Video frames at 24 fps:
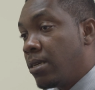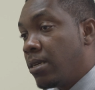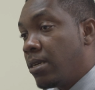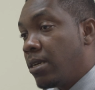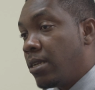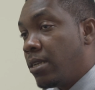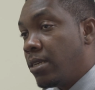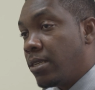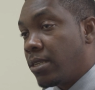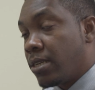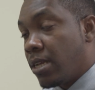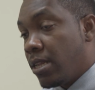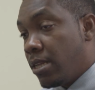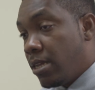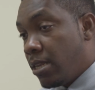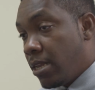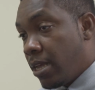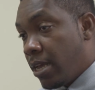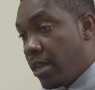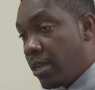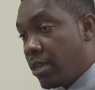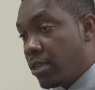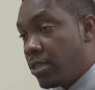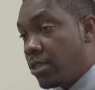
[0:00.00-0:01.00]
It is clean
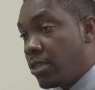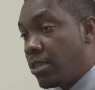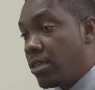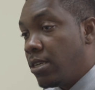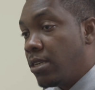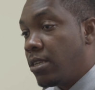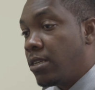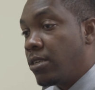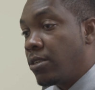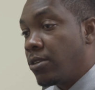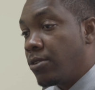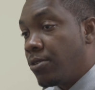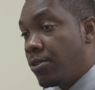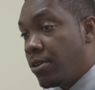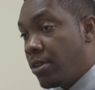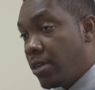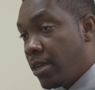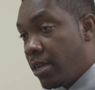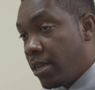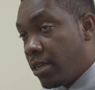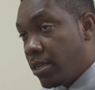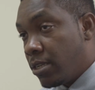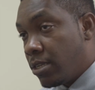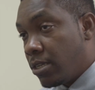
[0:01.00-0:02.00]
energy, it is green
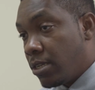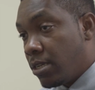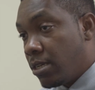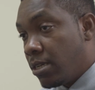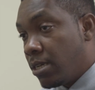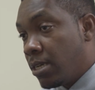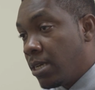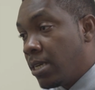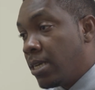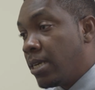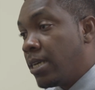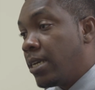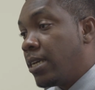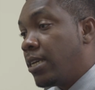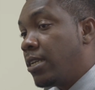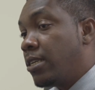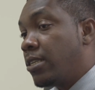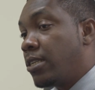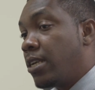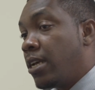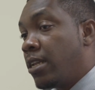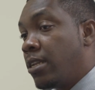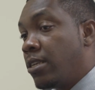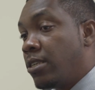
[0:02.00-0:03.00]
energy, it is
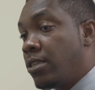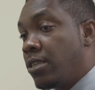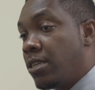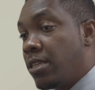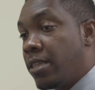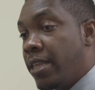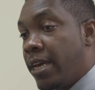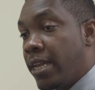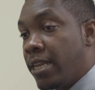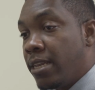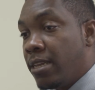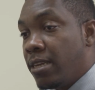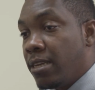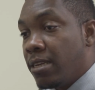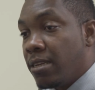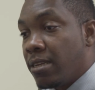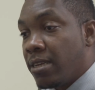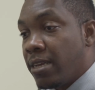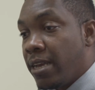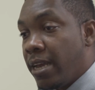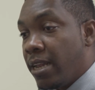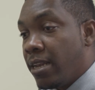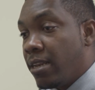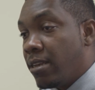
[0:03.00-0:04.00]
energy that
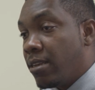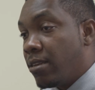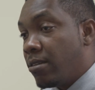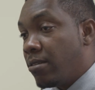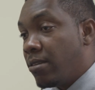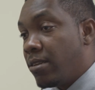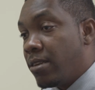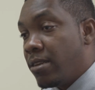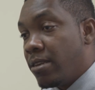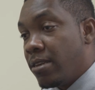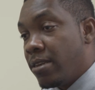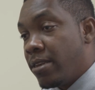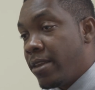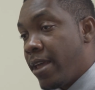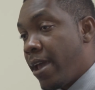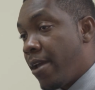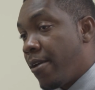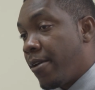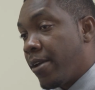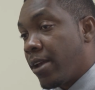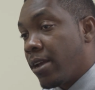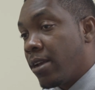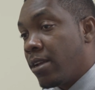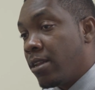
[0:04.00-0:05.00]
can
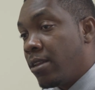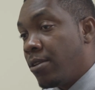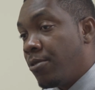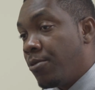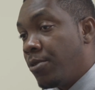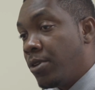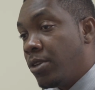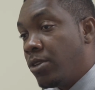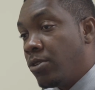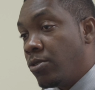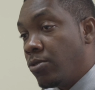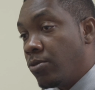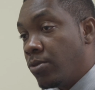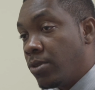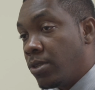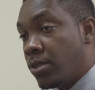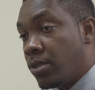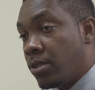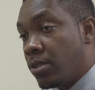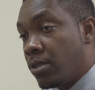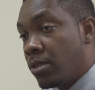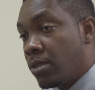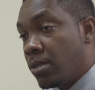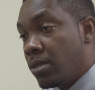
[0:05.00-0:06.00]
directly
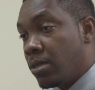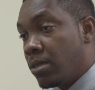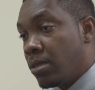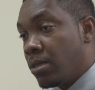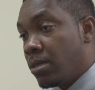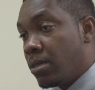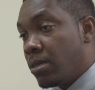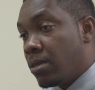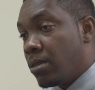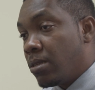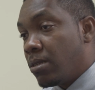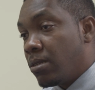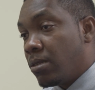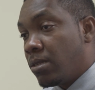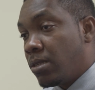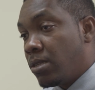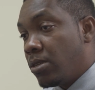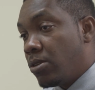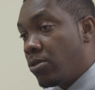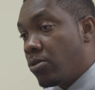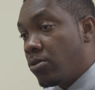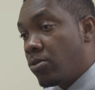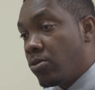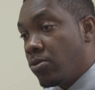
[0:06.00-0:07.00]
reduce
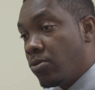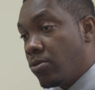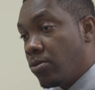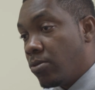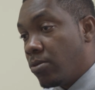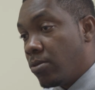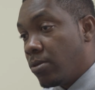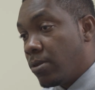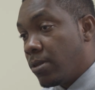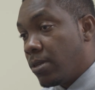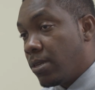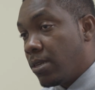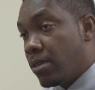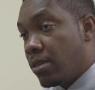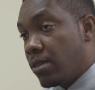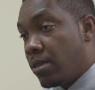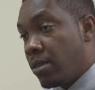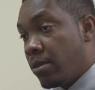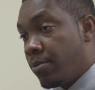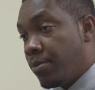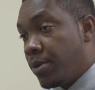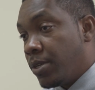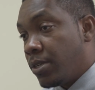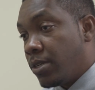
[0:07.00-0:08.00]
CO2
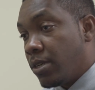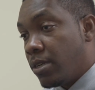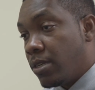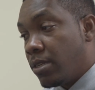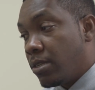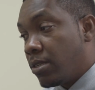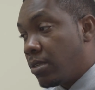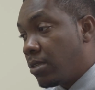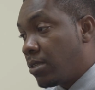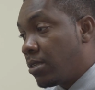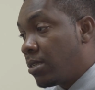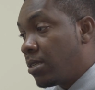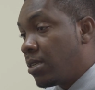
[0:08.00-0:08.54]
emissions.